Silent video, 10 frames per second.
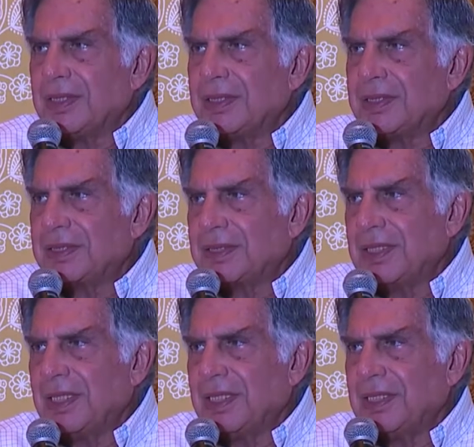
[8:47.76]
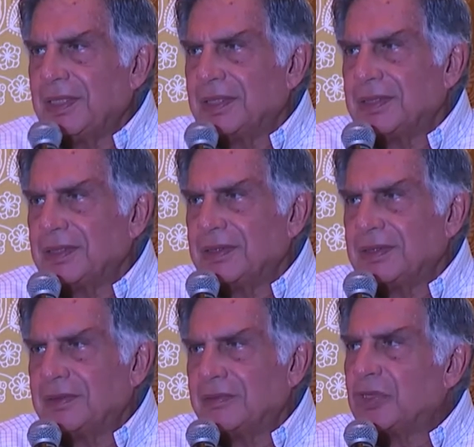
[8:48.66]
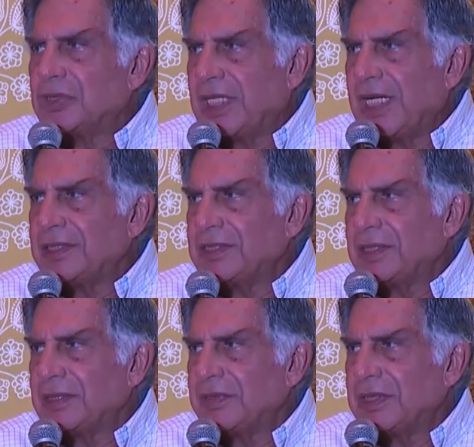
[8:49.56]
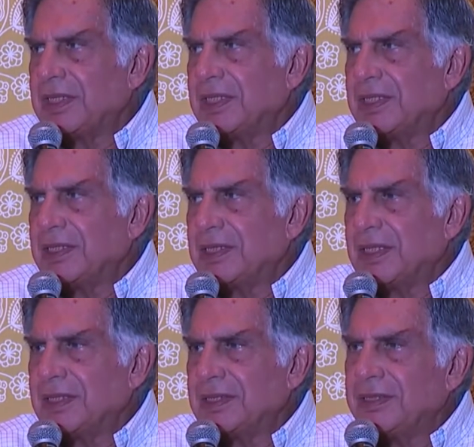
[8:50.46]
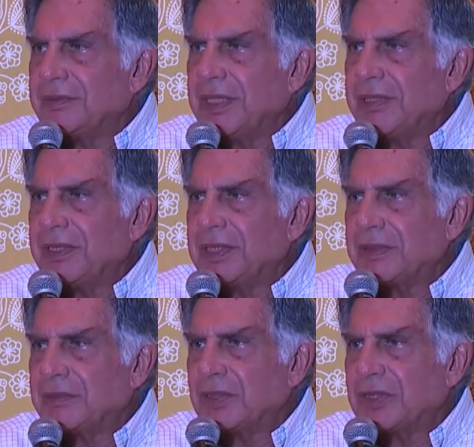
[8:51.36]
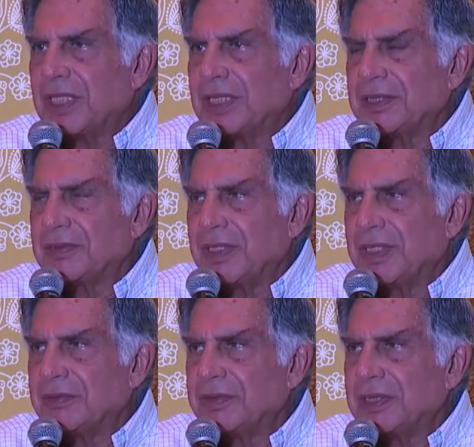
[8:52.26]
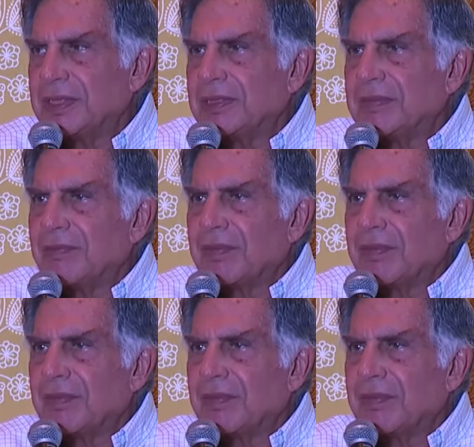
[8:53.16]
is a more challenging one, and in many ways a more satisfying one.